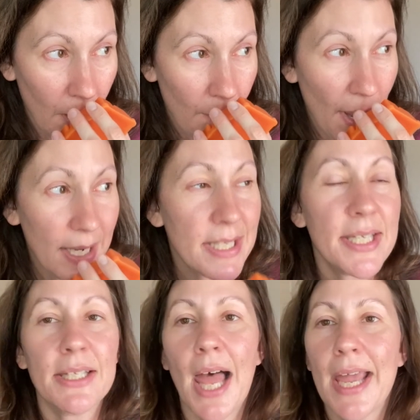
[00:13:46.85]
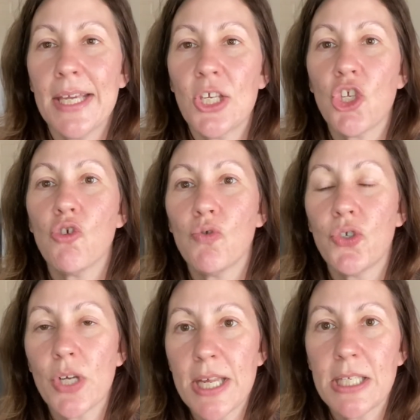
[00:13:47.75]
but it's like you
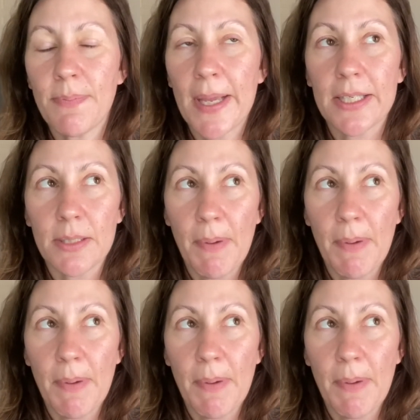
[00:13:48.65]
just picked